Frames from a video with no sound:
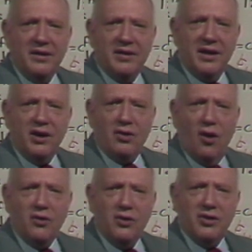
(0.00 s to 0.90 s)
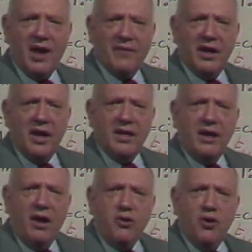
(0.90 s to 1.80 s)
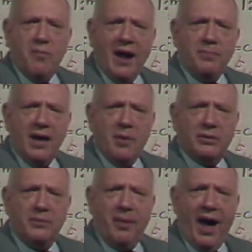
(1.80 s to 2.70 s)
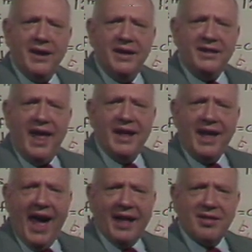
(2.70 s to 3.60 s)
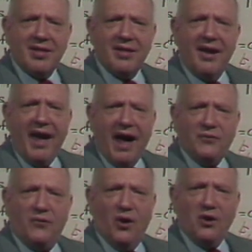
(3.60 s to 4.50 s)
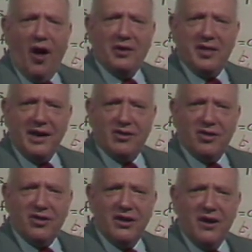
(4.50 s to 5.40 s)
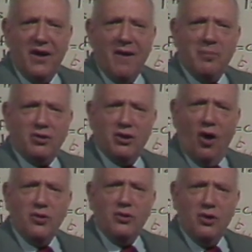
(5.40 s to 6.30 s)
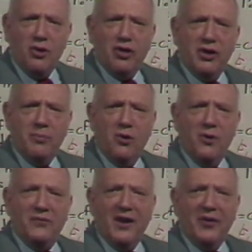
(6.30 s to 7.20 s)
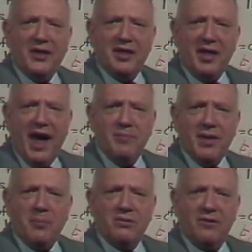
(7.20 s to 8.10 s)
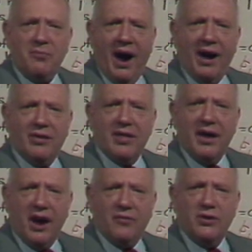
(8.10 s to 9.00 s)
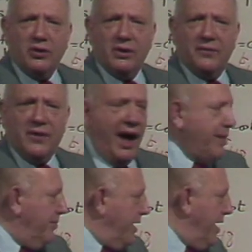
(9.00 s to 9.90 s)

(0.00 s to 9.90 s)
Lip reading: See, you don't usually have see, you might be able to buy 10 hats at $4 each, but you don't usually move the same number of miles every unit of time.